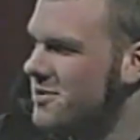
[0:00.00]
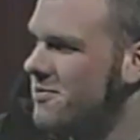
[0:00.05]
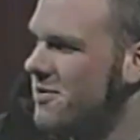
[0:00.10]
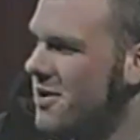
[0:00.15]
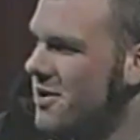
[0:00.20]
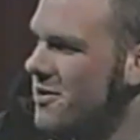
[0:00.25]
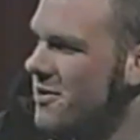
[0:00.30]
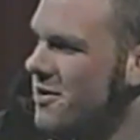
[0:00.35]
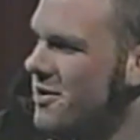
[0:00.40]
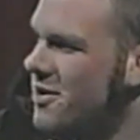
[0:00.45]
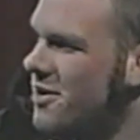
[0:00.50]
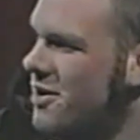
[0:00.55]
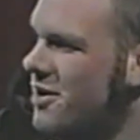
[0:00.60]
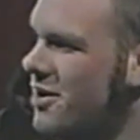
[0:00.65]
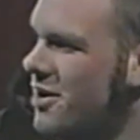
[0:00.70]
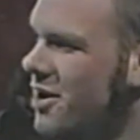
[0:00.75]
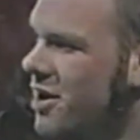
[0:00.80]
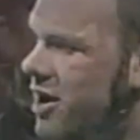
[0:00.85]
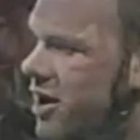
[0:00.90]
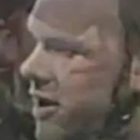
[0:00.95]
They're my
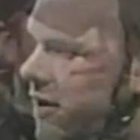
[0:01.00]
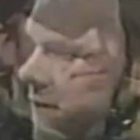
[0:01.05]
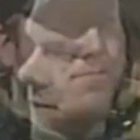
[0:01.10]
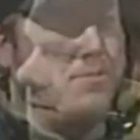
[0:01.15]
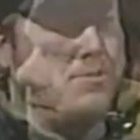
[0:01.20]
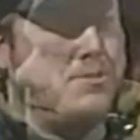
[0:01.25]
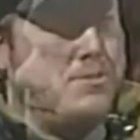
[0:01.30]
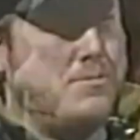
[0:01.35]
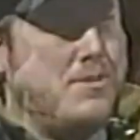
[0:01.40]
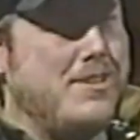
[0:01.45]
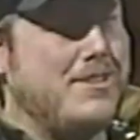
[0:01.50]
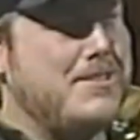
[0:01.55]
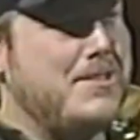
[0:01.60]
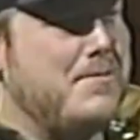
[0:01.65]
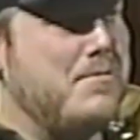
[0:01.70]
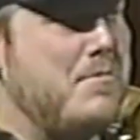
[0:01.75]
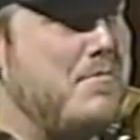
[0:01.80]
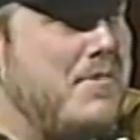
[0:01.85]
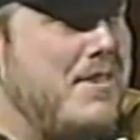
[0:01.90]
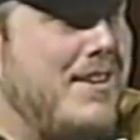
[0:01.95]
favorite. They're the most sweetest
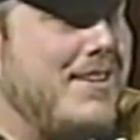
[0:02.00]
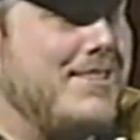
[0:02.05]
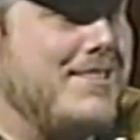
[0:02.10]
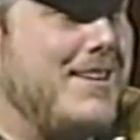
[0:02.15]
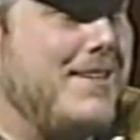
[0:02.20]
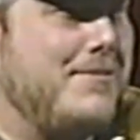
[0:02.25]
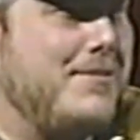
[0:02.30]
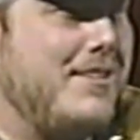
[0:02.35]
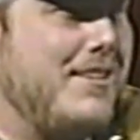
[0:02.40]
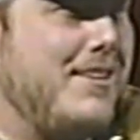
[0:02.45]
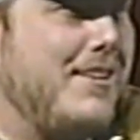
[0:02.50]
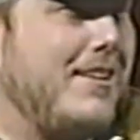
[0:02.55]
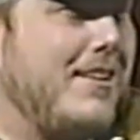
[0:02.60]
human beings ever.